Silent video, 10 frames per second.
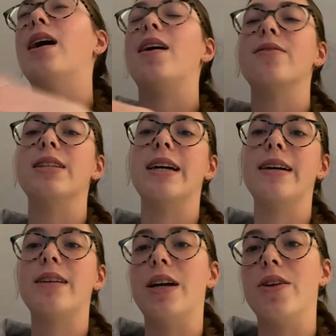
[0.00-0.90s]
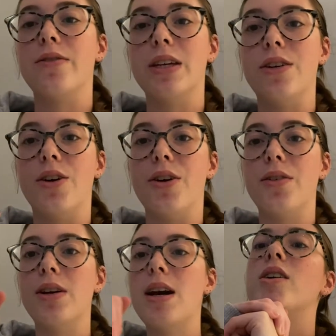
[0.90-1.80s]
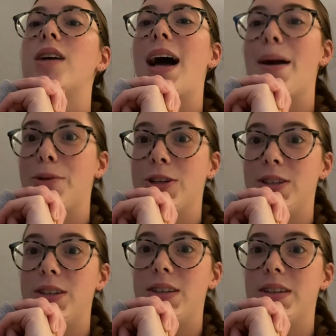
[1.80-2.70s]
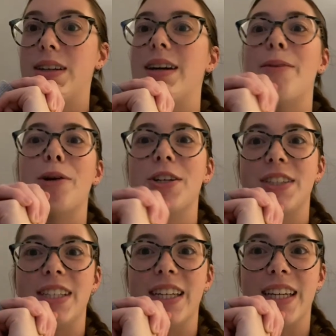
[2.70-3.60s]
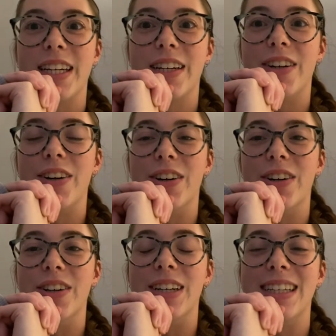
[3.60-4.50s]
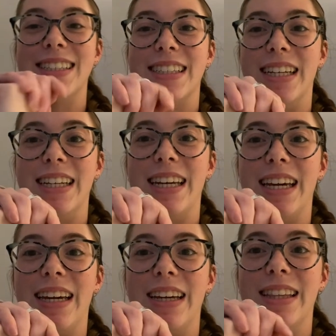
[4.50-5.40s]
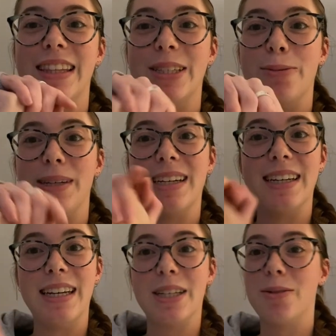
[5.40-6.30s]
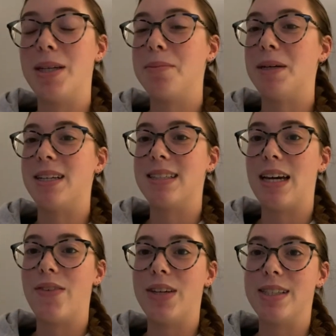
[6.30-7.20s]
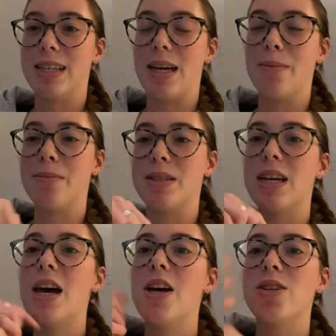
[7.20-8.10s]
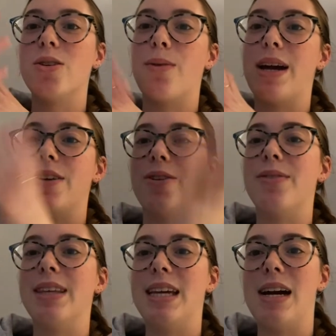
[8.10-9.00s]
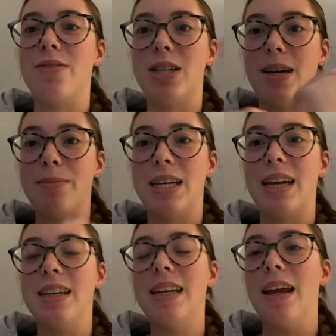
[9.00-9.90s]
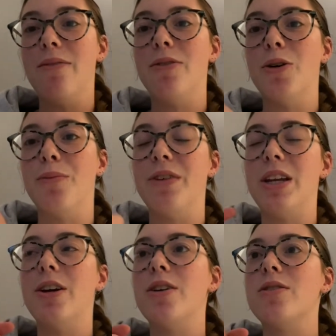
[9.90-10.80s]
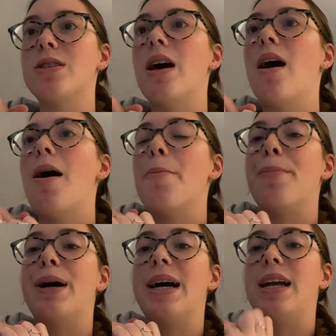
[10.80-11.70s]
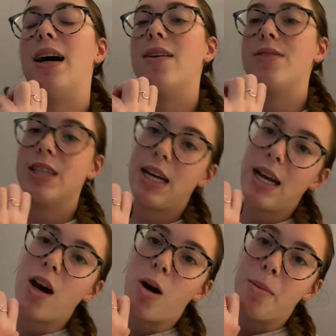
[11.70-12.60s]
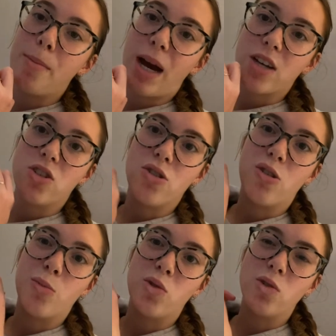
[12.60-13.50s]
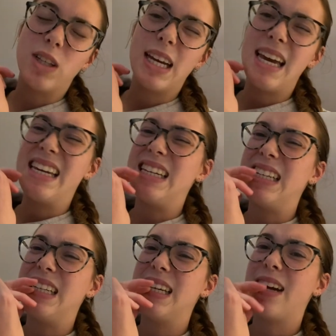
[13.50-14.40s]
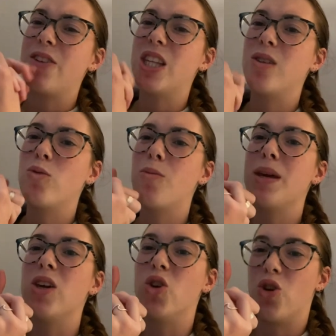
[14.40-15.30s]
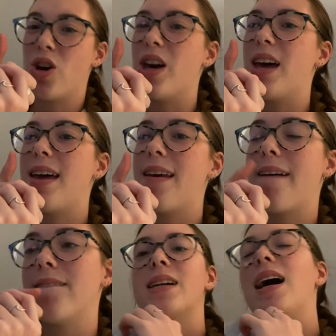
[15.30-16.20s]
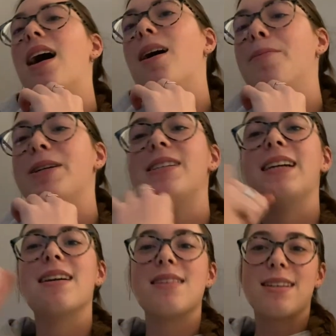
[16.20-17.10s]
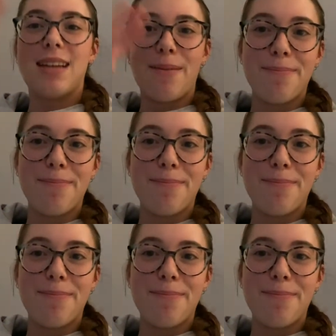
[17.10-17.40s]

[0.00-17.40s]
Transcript: after that, I don't really know. I'm only posting on Sunday this week and next week because I have exams, so I don't really have time to edit and film videos. But after that, I'll be back to normal and everything will be good. Um, I'll see you guys next time.